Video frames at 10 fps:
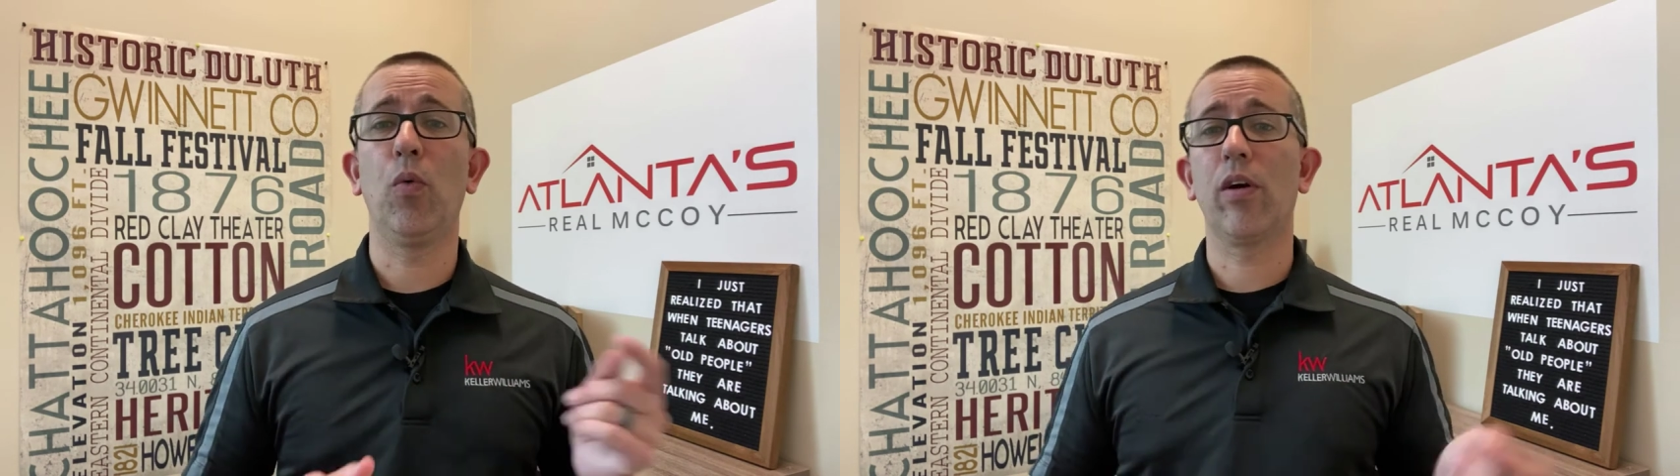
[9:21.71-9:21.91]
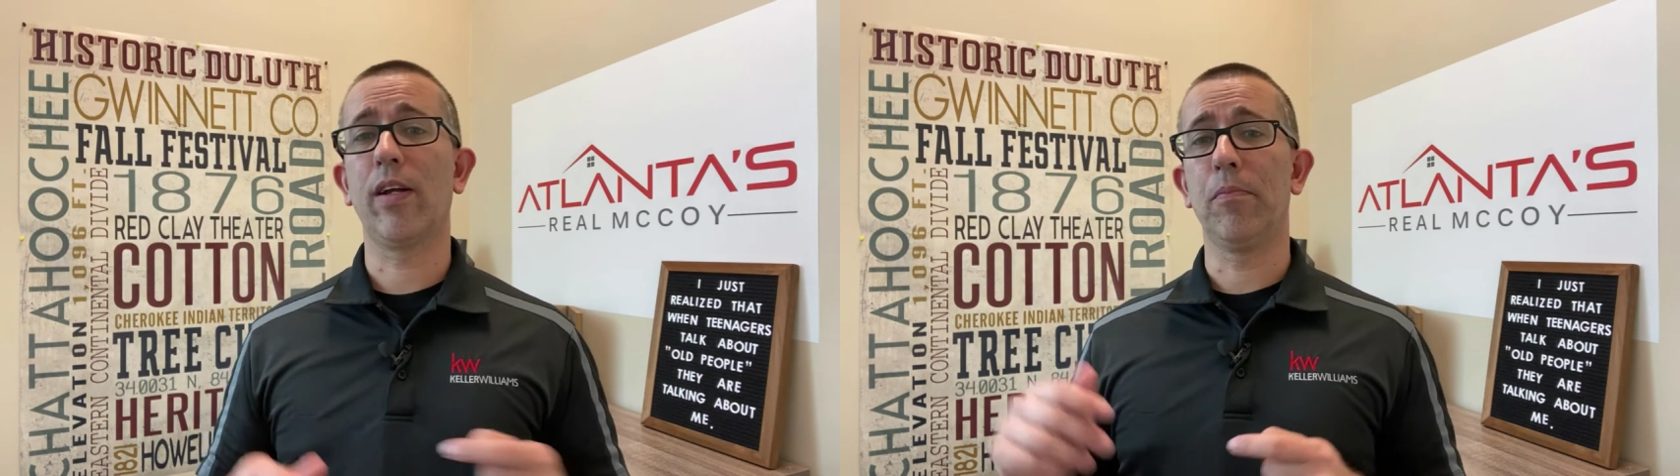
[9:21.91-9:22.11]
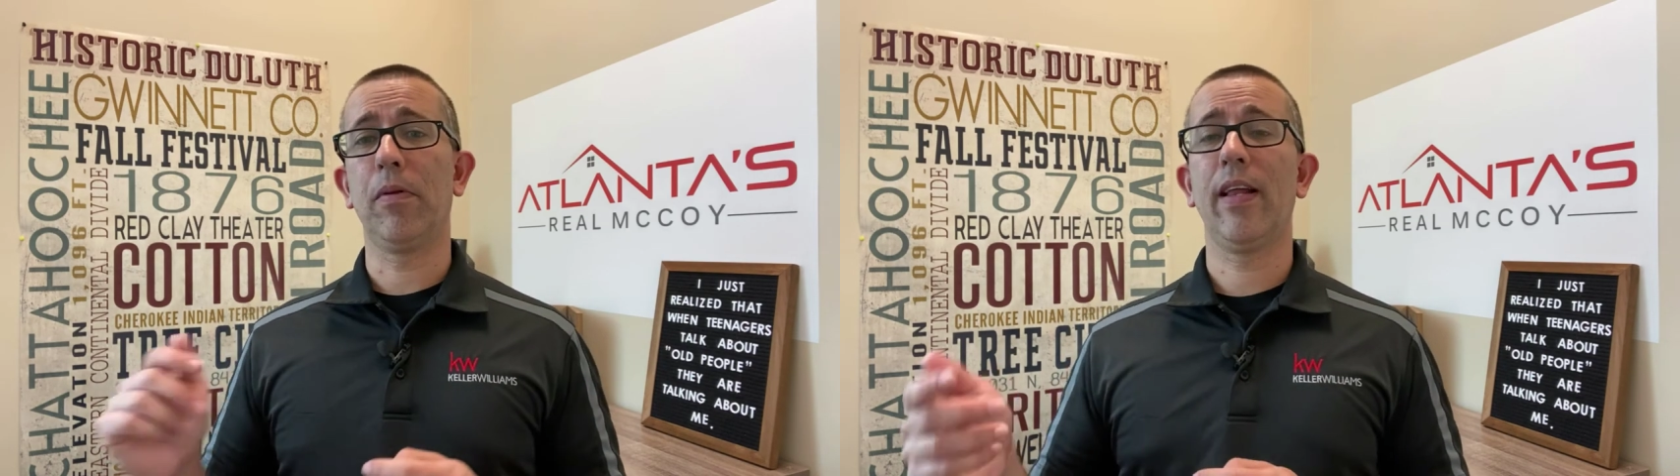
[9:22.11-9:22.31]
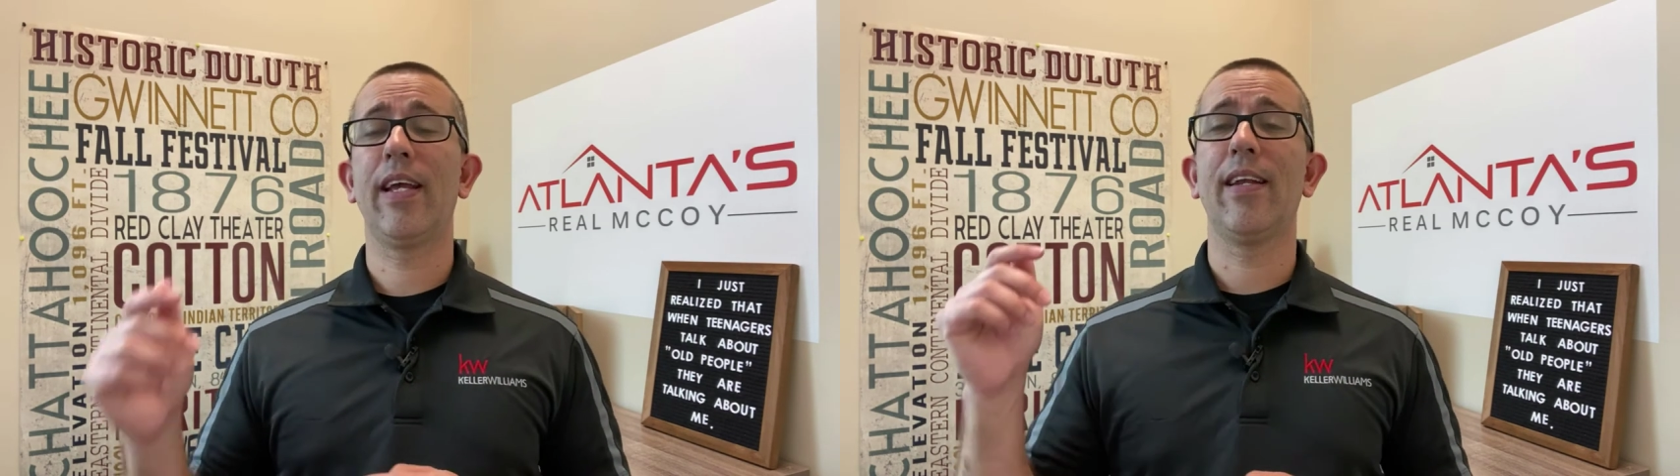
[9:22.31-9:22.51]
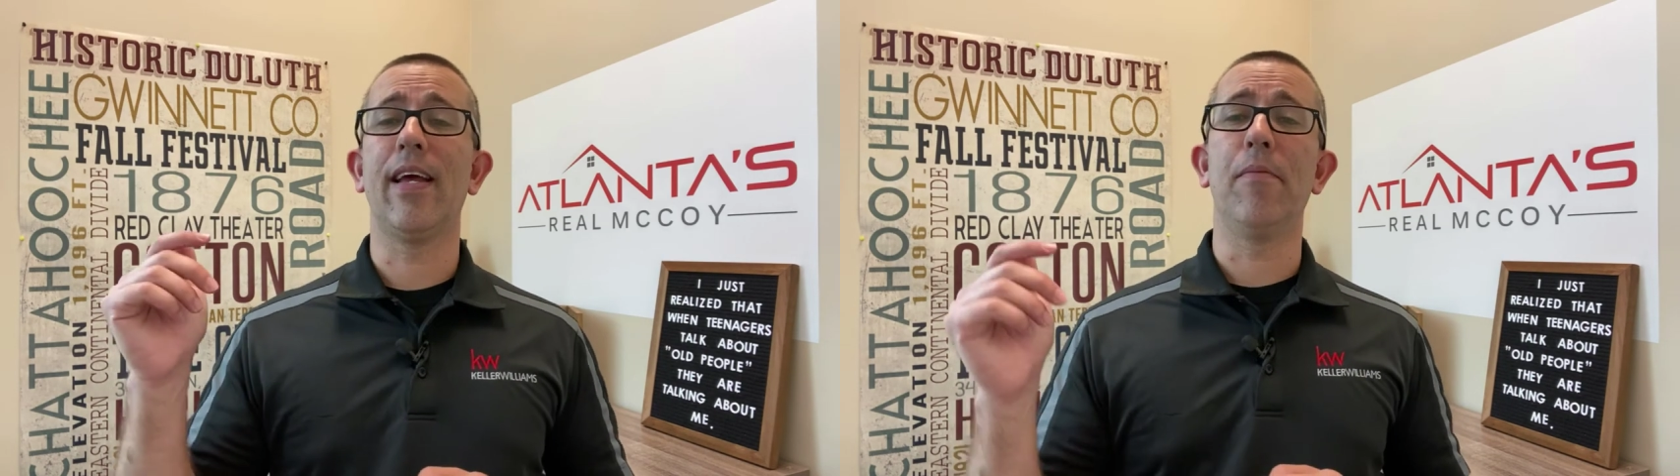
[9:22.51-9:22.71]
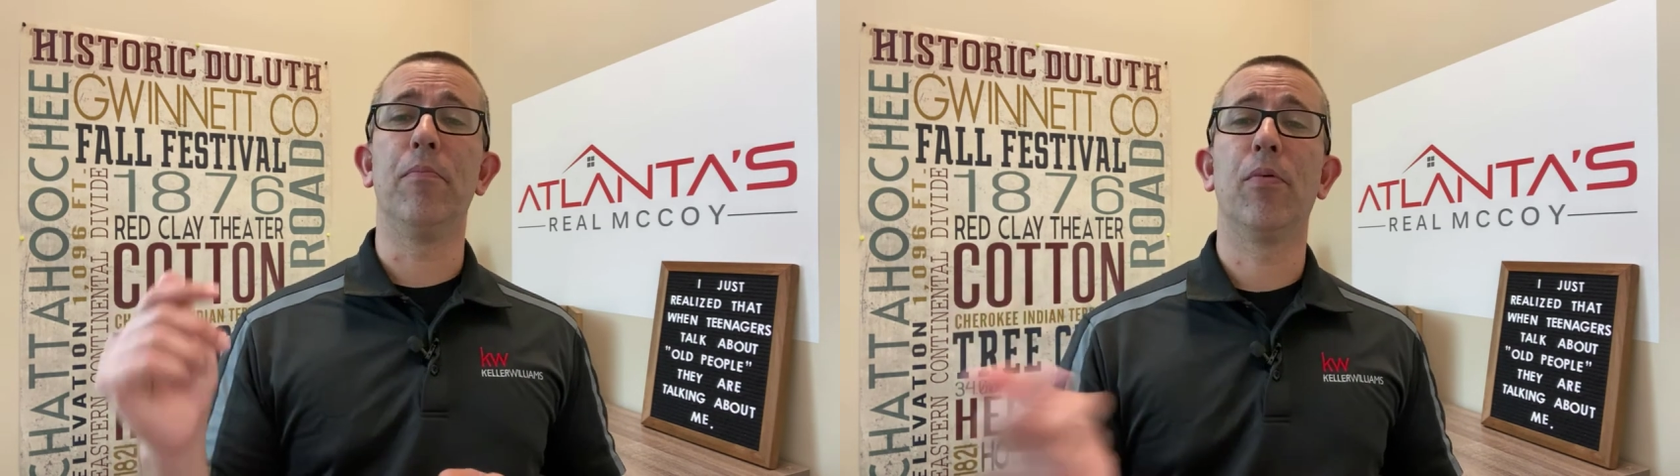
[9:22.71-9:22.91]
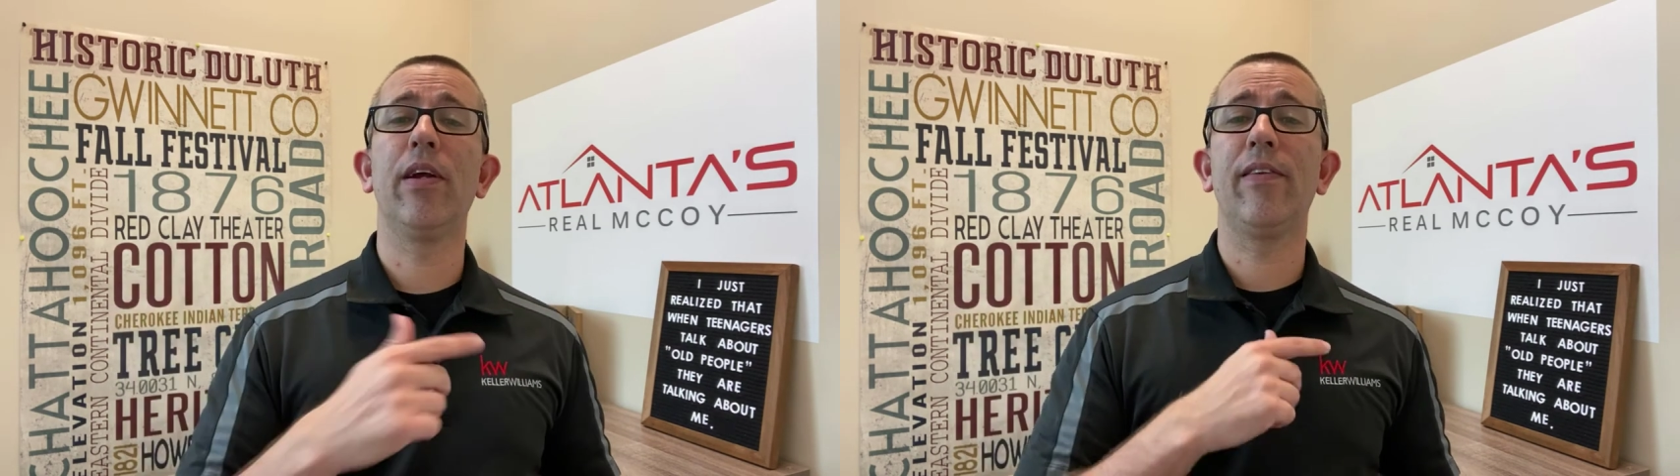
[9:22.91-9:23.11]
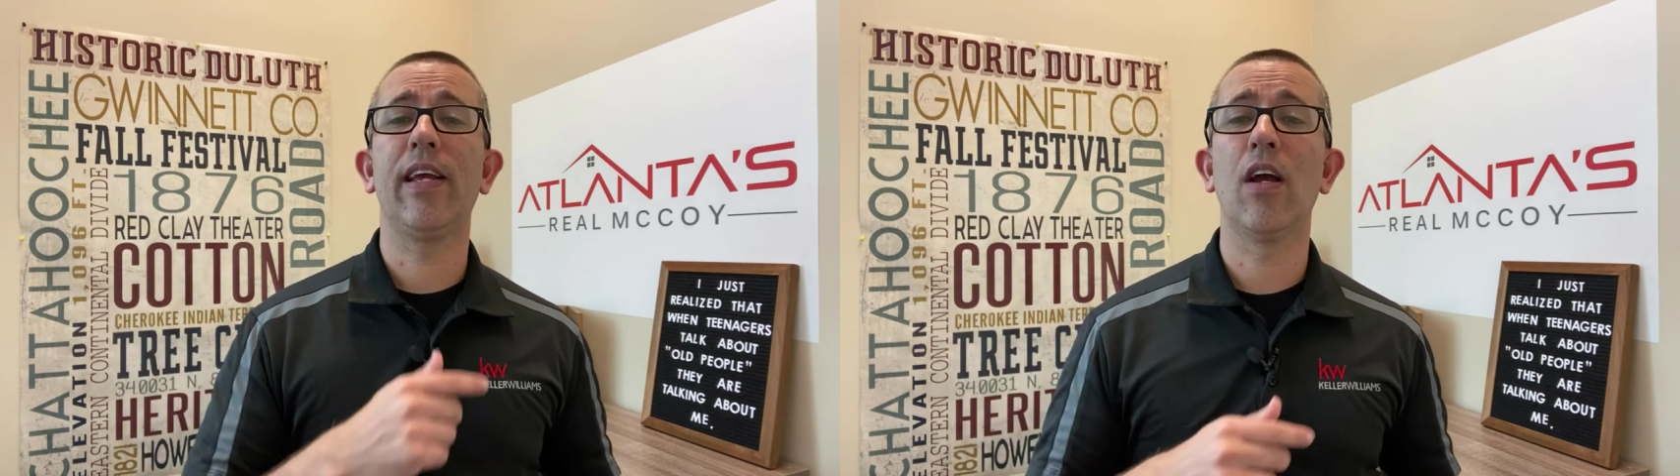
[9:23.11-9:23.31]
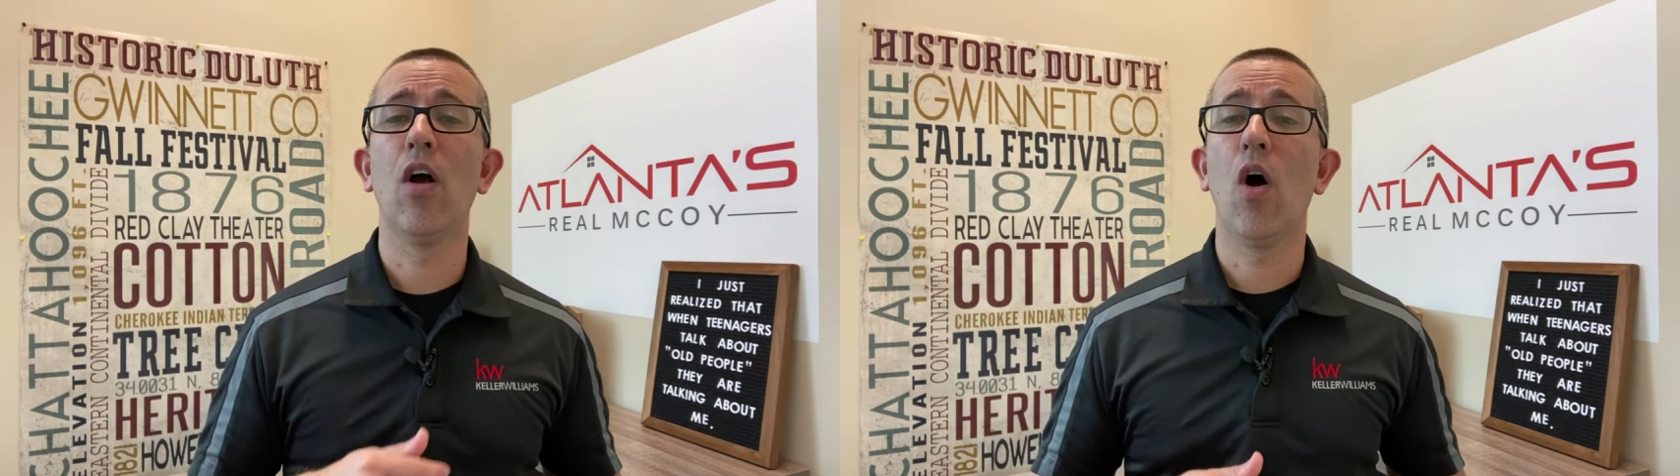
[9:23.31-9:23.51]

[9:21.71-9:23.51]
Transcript: working, playing, and breathing,